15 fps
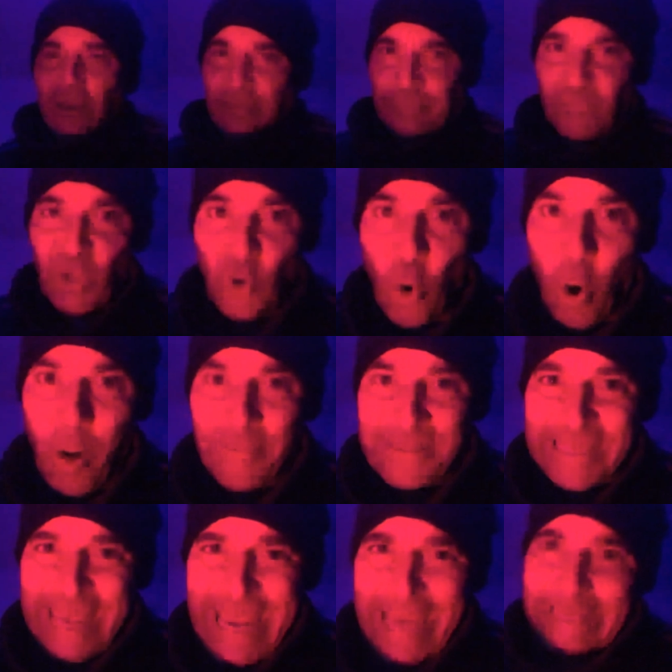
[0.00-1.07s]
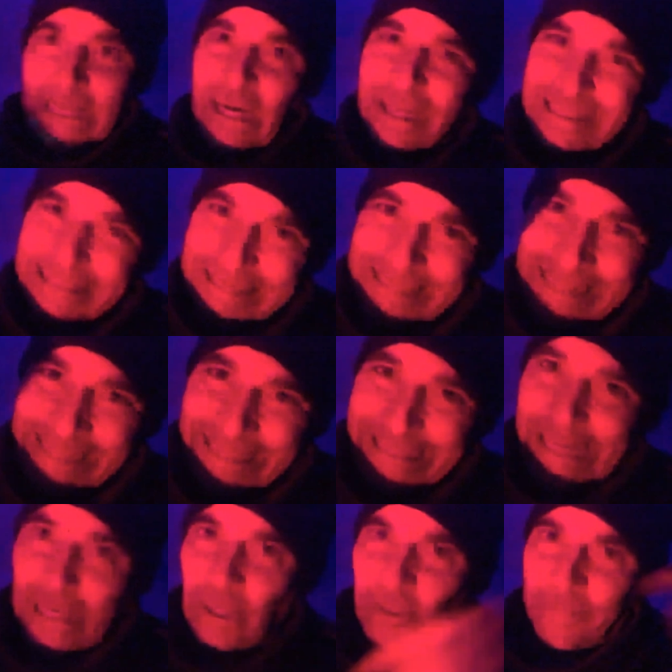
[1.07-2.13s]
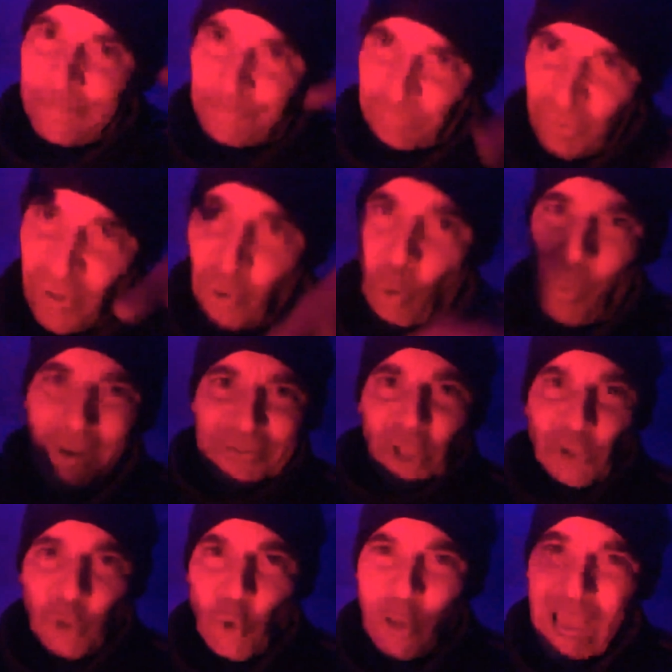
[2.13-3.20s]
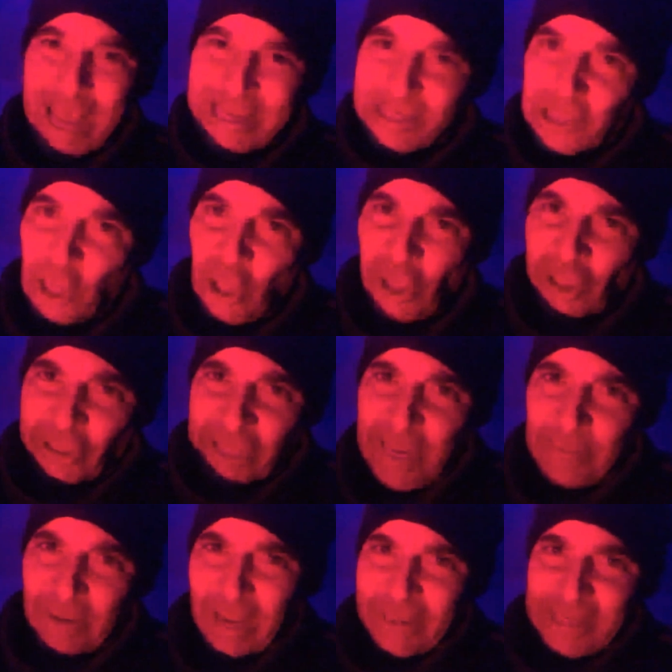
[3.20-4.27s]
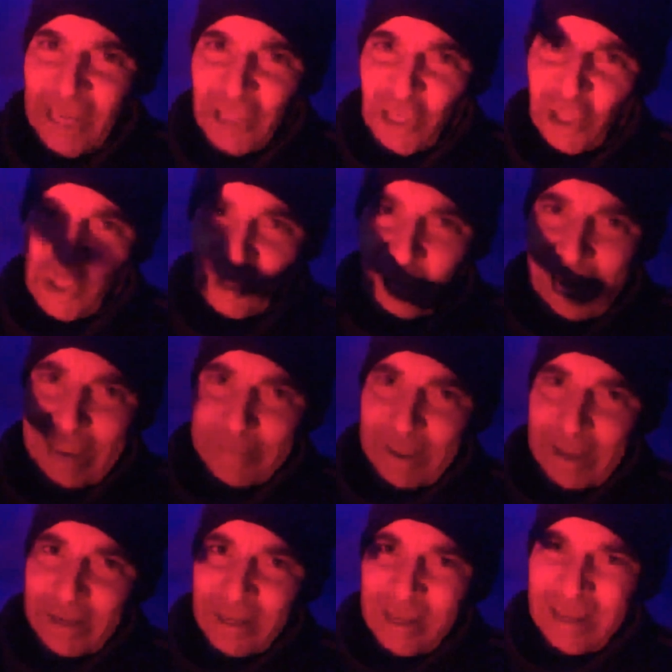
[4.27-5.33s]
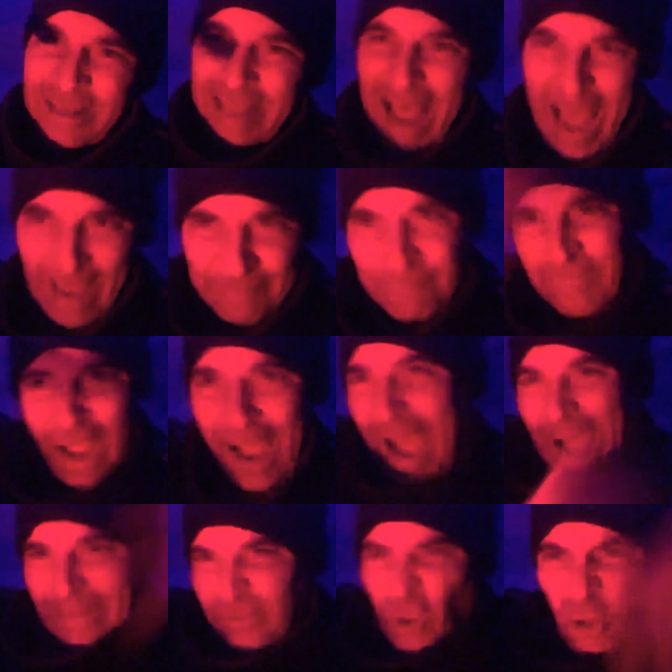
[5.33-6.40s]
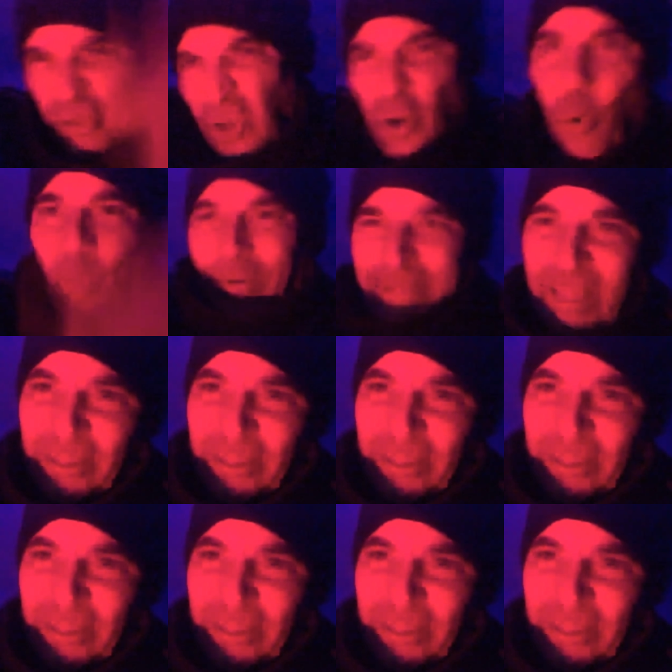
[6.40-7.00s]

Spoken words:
You know what I'm saying, right? You know what to do, guys. Keep liking, subscribing. You know what to